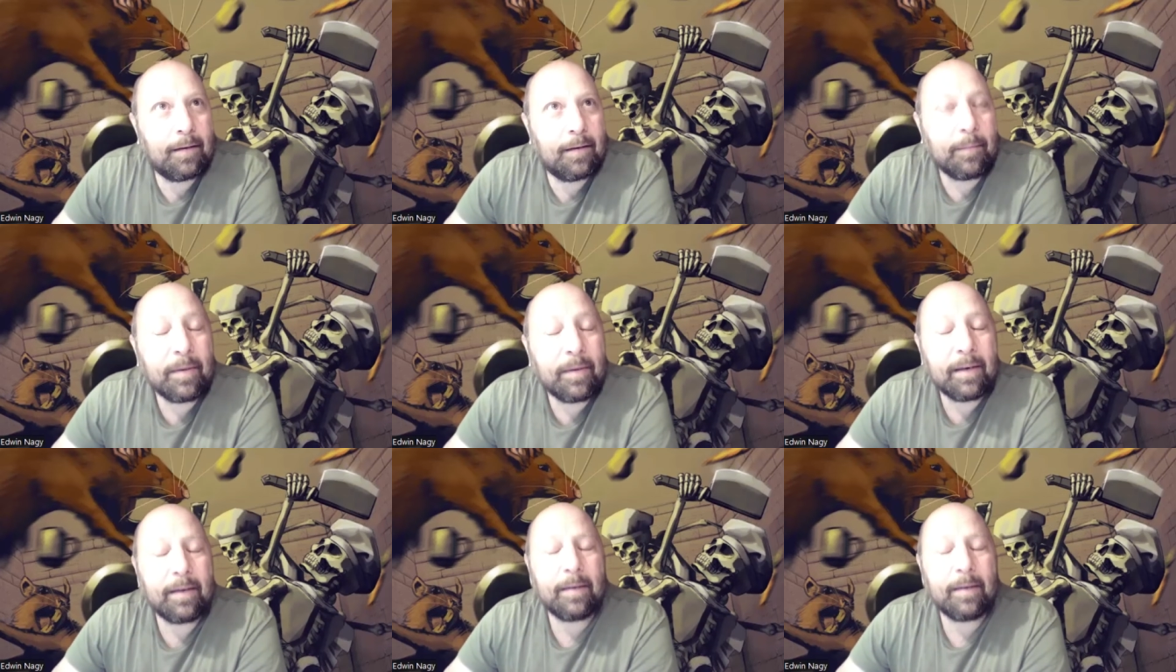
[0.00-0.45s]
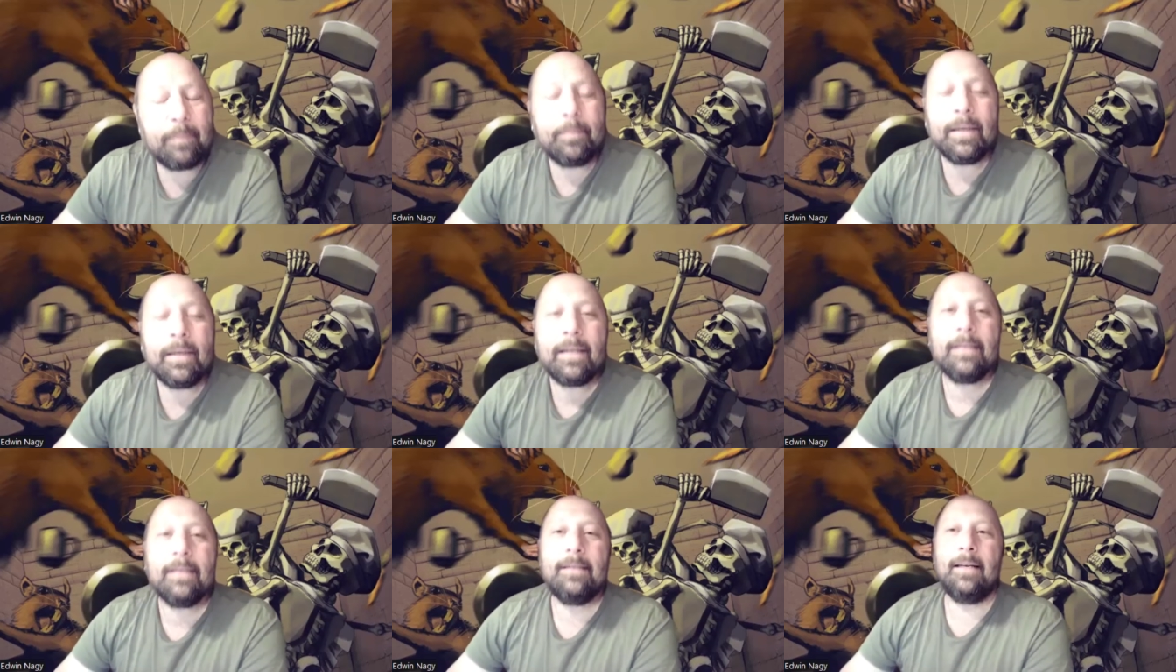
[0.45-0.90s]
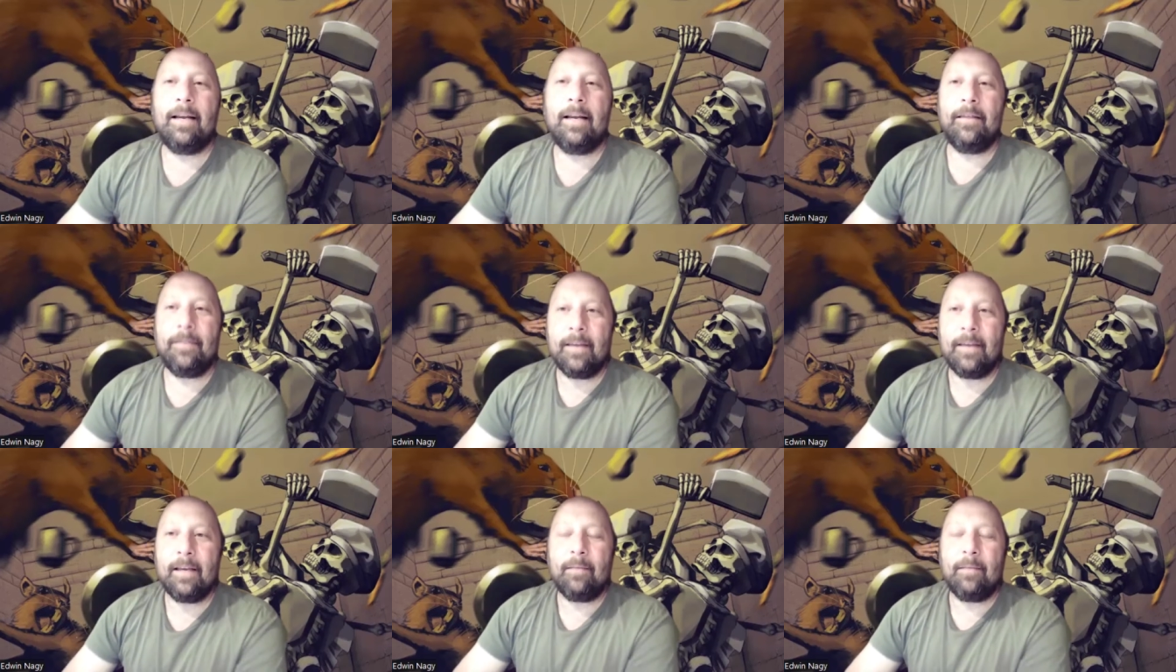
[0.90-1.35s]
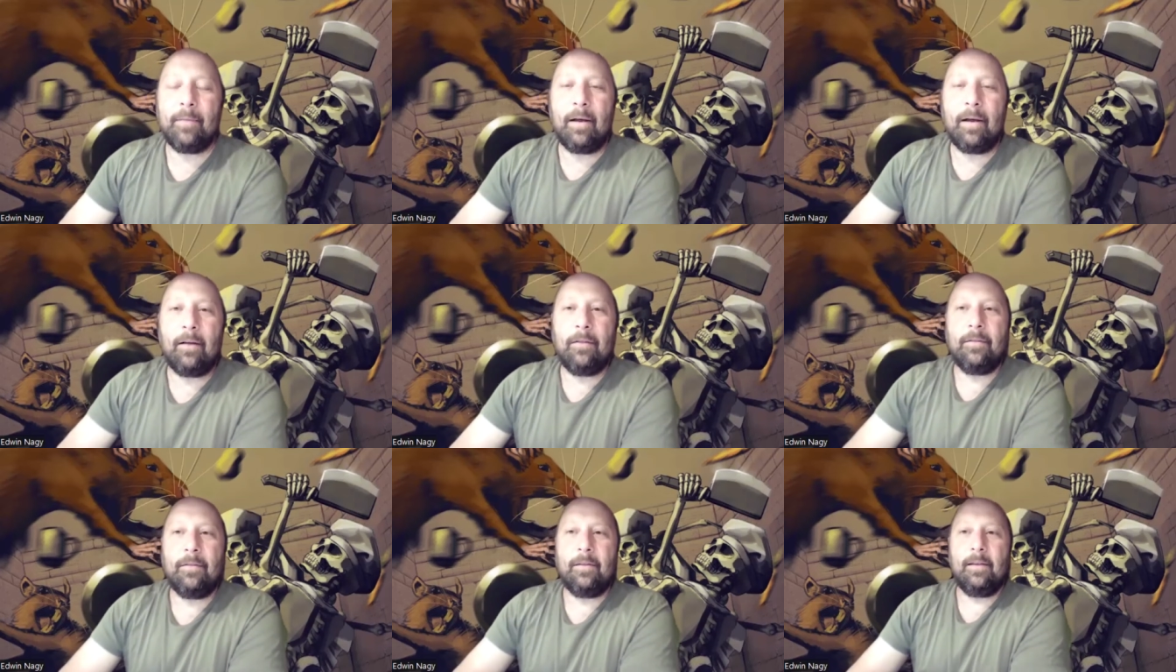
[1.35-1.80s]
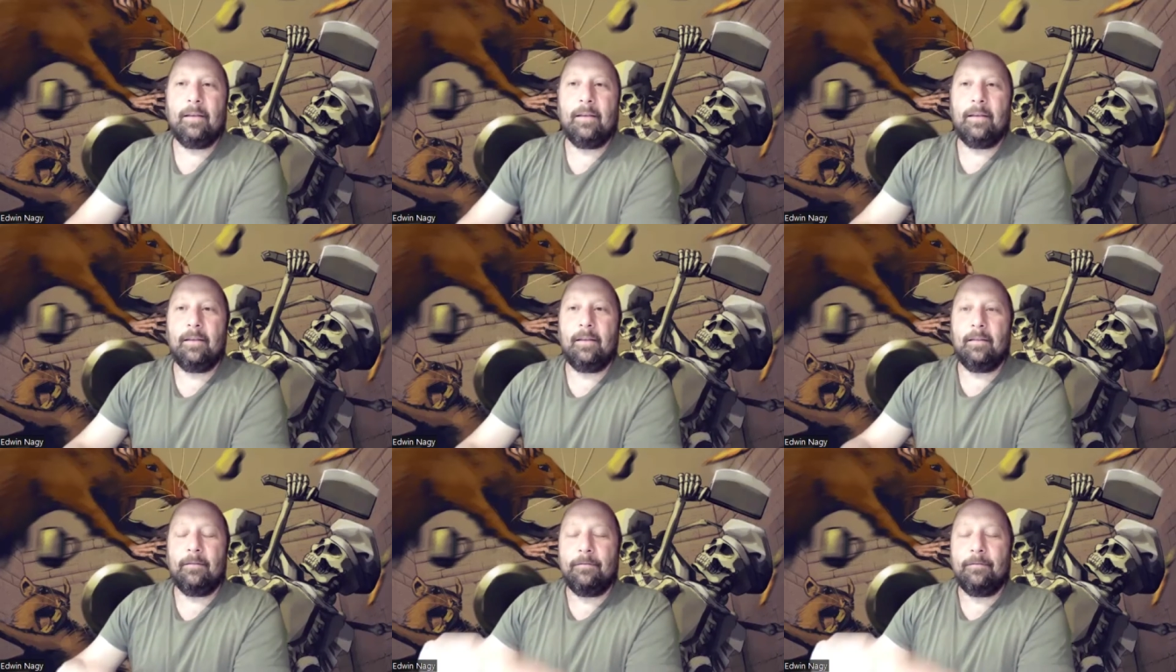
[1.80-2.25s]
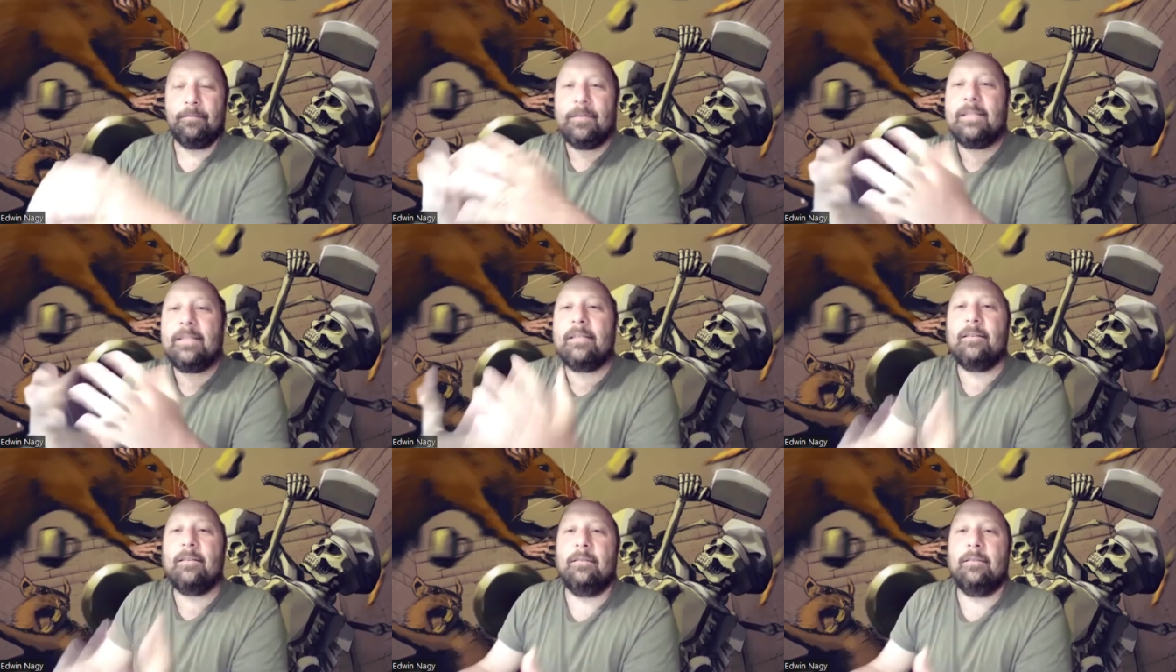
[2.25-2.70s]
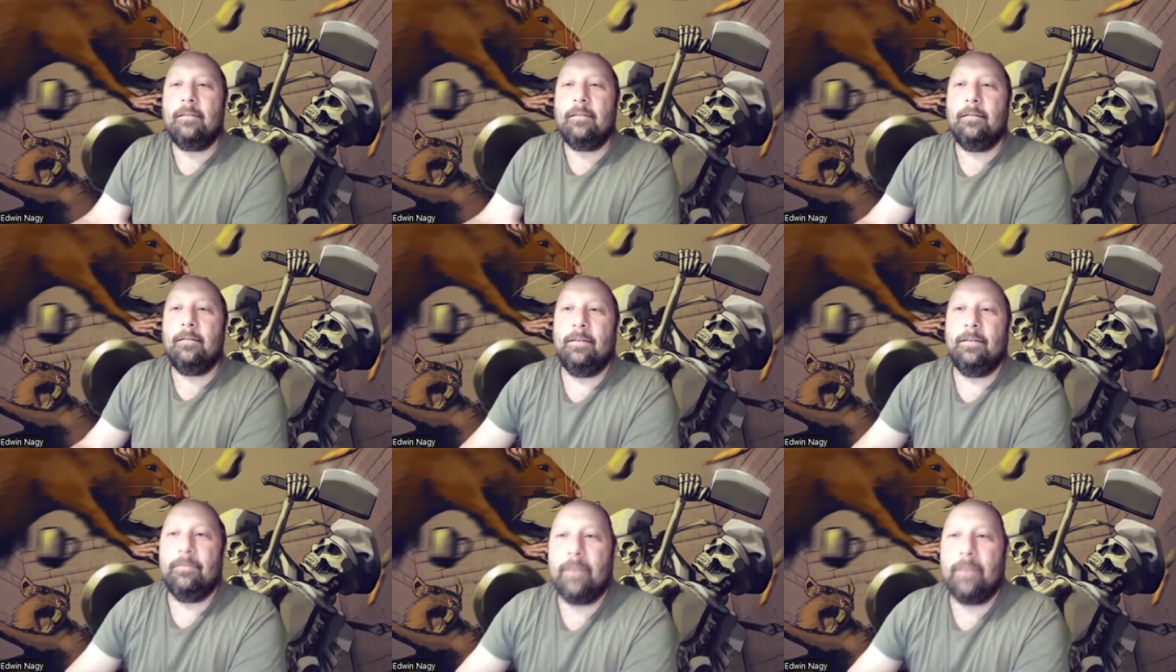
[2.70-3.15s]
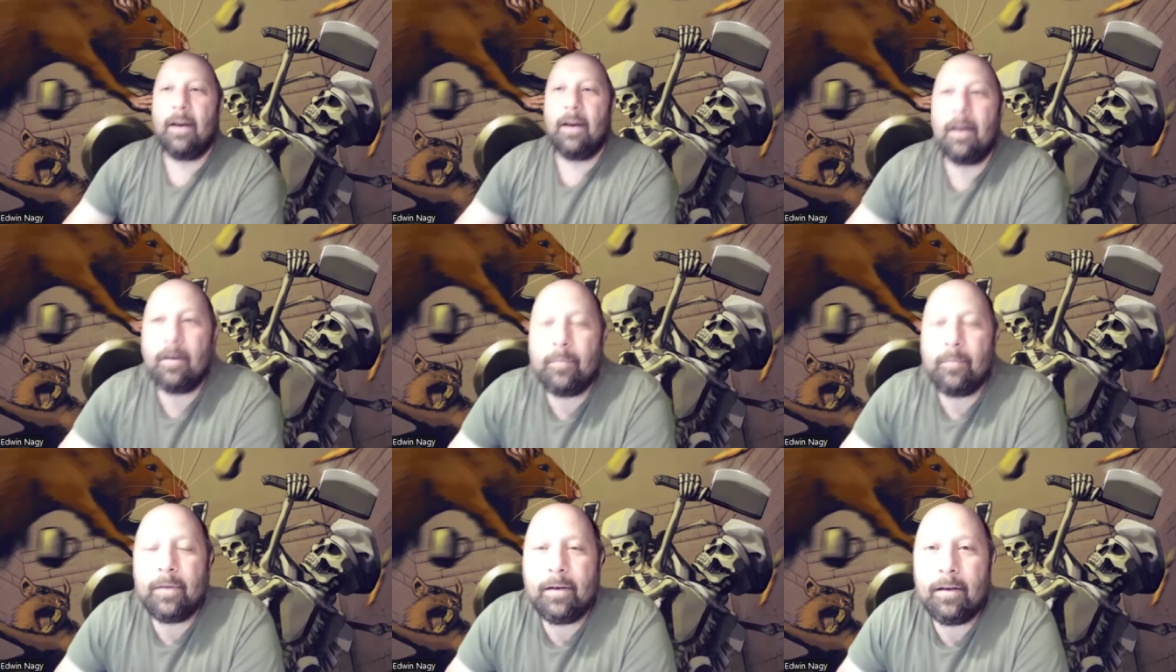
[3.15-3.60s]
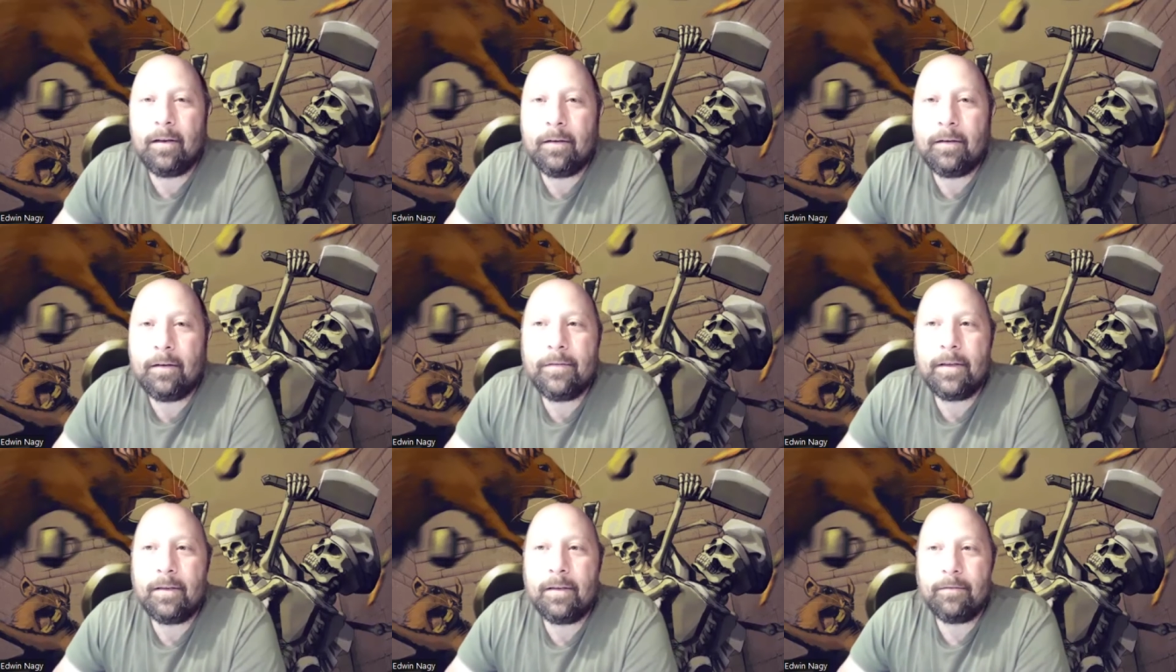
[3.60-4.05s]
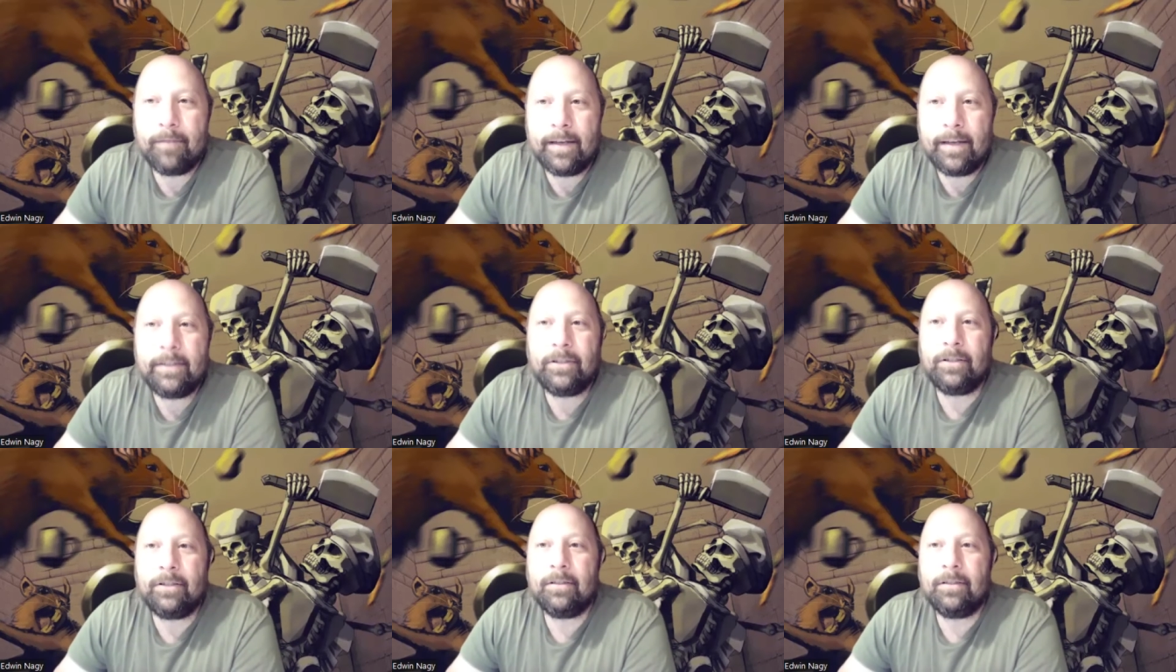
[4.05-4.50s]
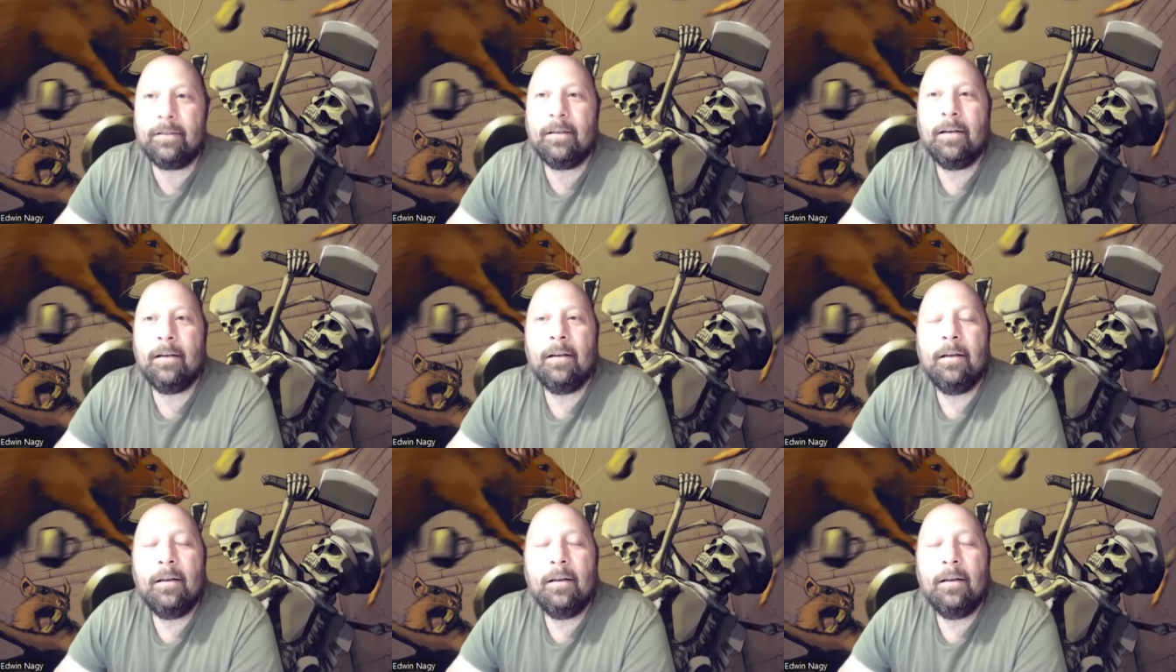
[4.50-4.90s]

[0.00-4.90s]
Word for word: I mean, it means that I think about the the physical environment of the adventure